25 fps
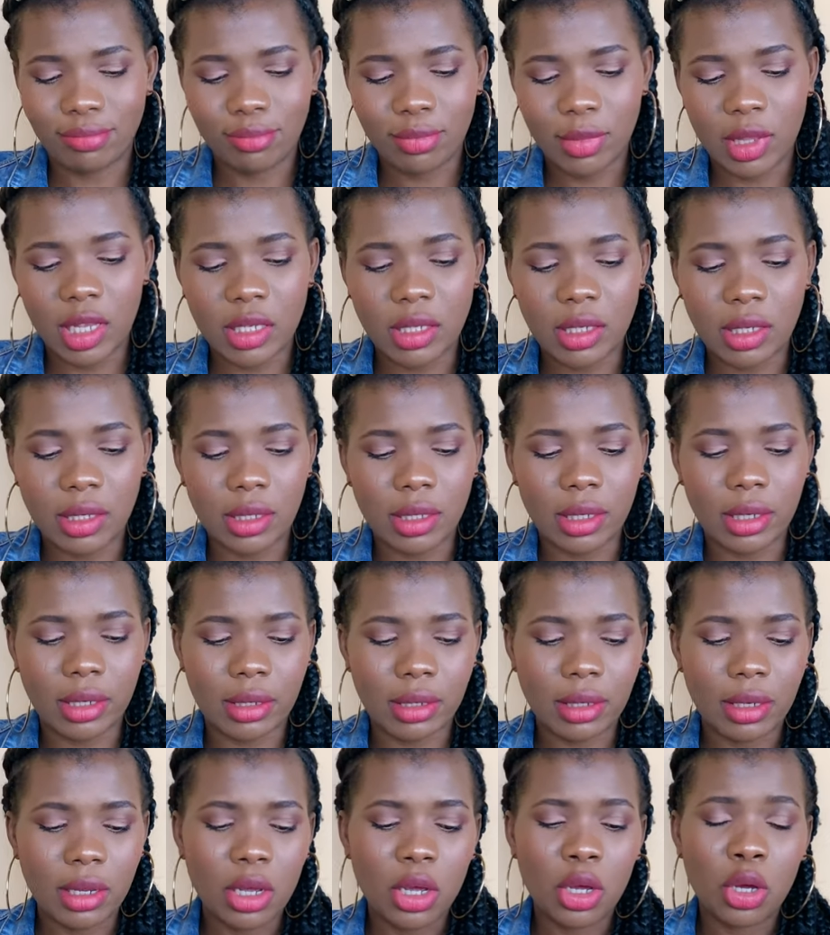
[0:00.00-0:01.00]
this is it.
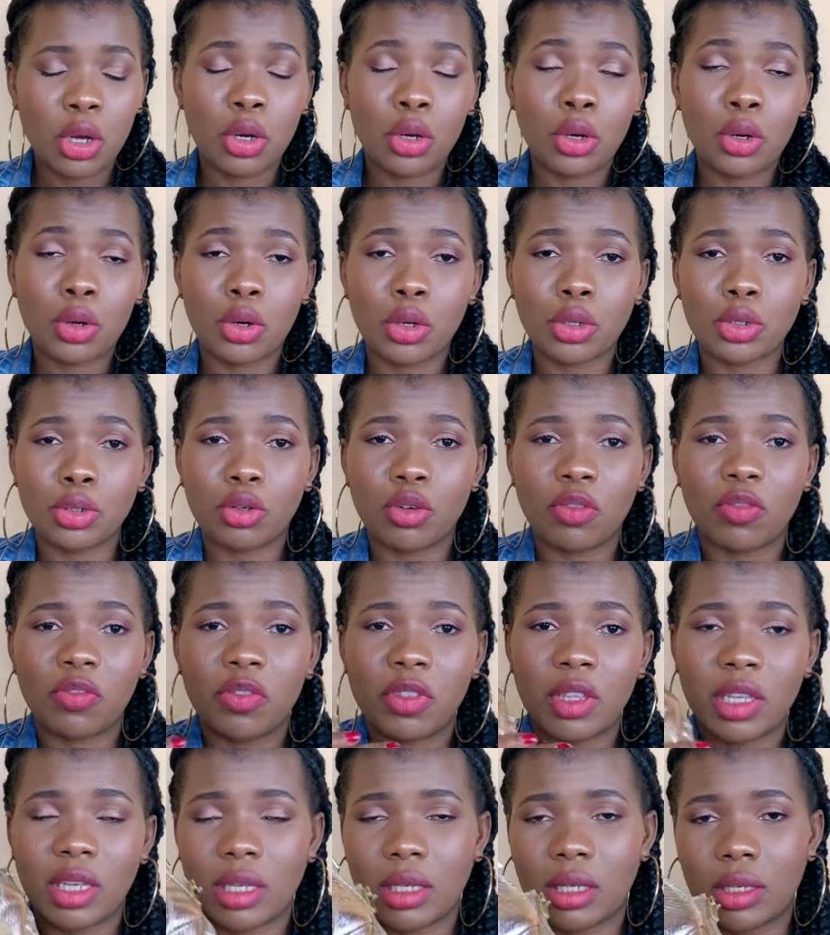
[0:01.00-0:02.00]
Because
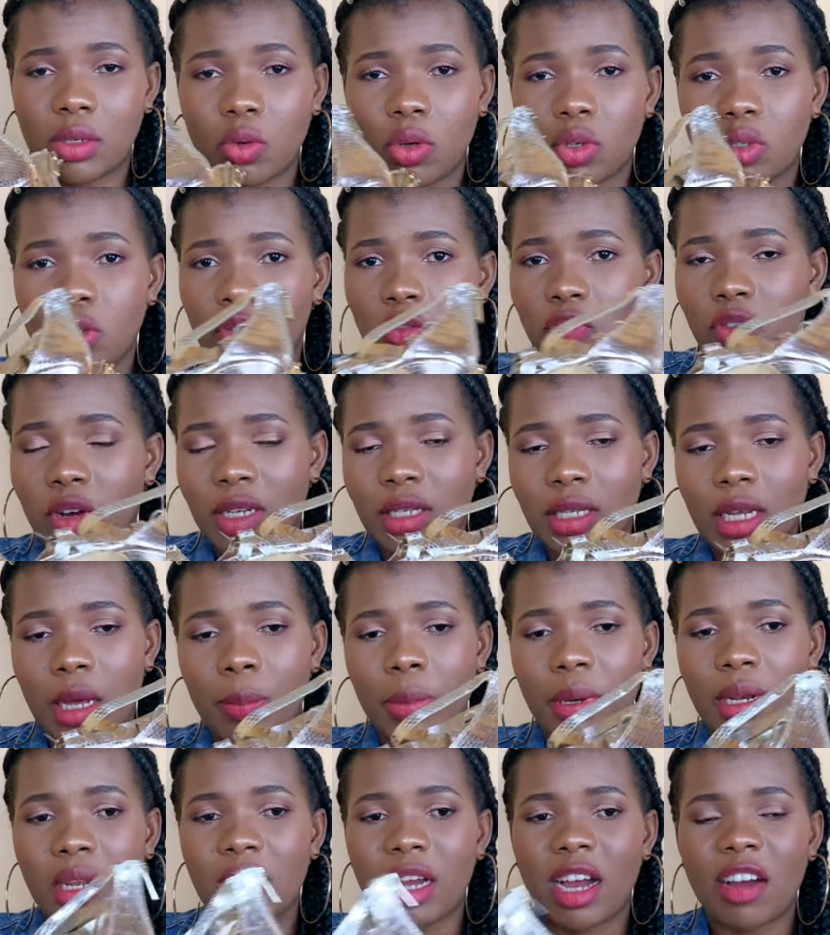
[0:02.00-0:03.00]
of what's
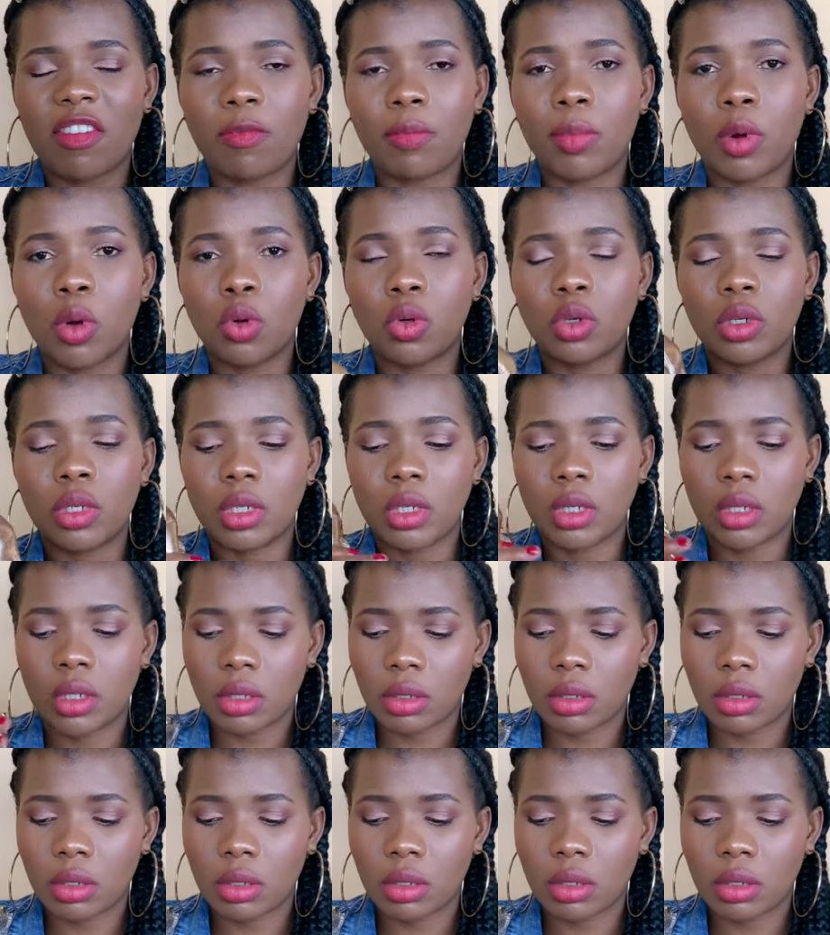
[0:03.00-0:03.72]
happening, I've bought